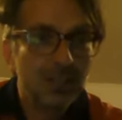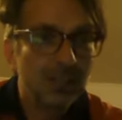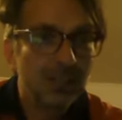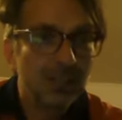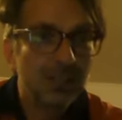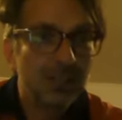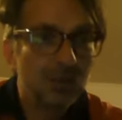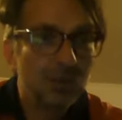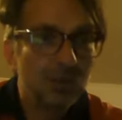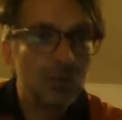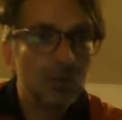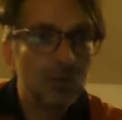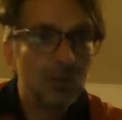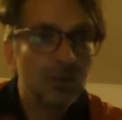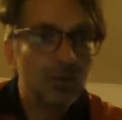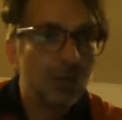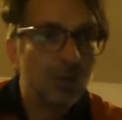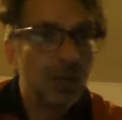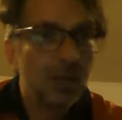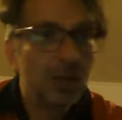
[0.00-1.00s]

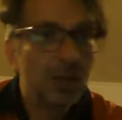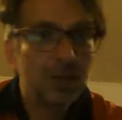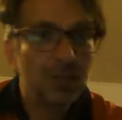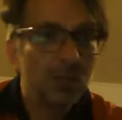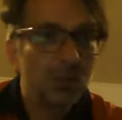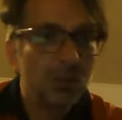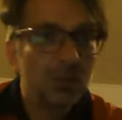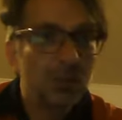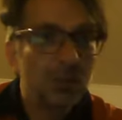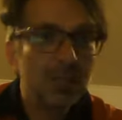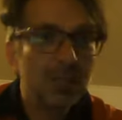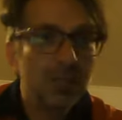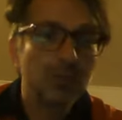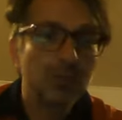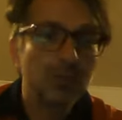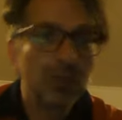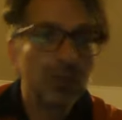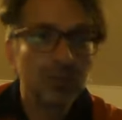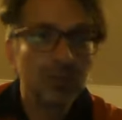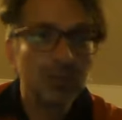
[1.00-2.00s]
You're doing this
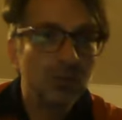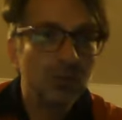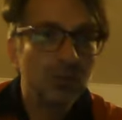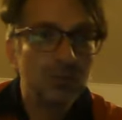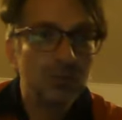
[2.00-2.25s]
because